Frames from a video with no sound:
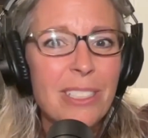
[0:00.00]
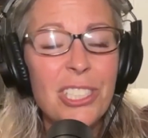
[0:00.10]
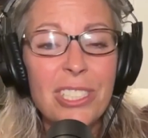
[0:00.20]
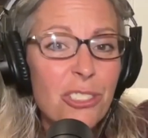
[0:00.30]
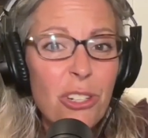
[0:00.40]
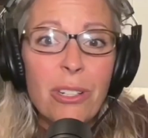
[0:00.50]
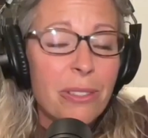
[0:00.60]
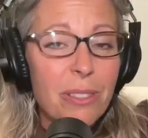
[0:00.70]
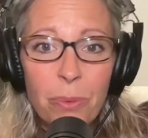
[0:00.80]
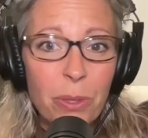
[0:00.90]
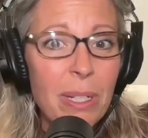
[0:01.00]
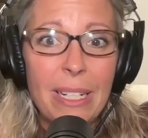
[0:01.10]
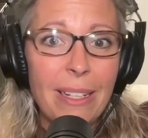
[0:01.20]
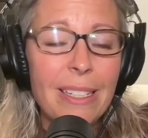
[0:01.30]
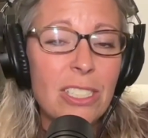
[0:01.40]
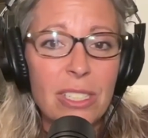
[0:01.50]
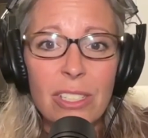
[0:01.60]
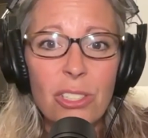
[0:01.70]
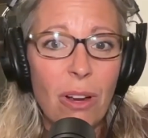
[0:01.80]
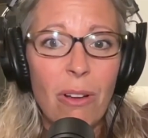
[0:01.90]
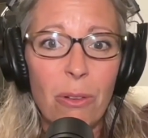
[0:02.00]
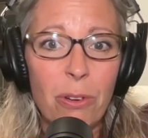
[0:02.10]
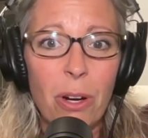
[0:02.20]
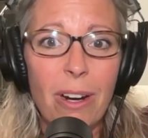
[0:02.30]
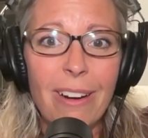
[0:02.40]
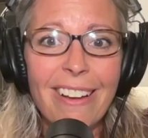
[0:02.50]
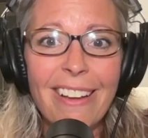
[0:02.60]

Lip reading: She struggles with reading. It's just a struggle for her.